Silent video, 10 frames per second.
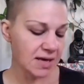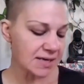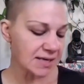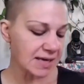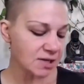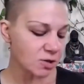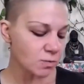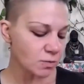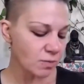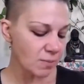Can't you
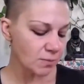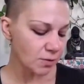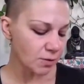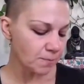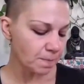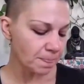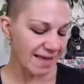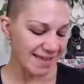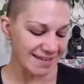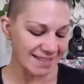remember
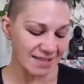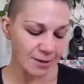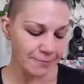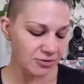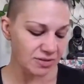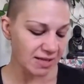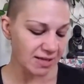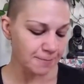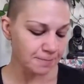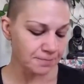anything about
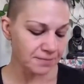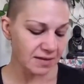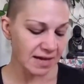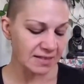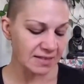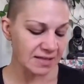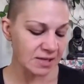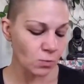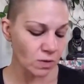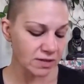that? I think
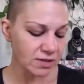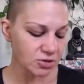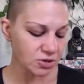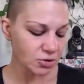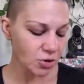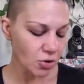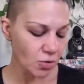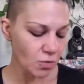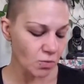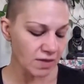he wanted you to
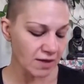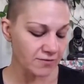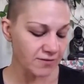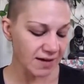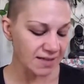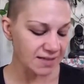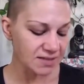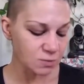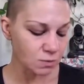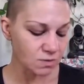know that
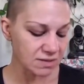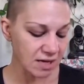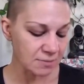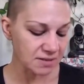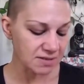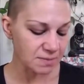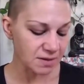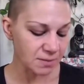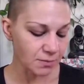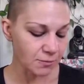violence won't stop these
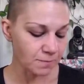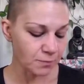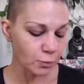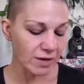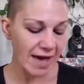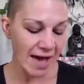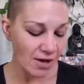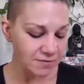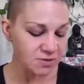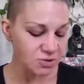people. We
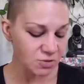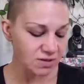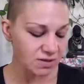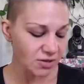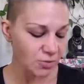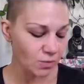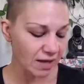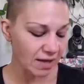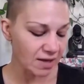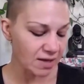have to do it another
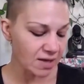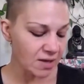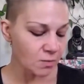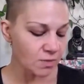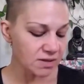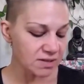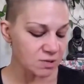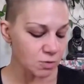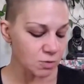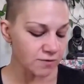way, with this
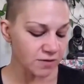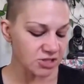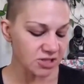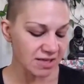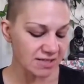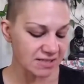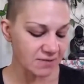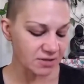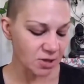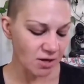world vision that
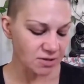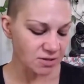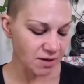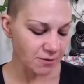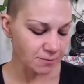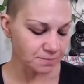David talked about.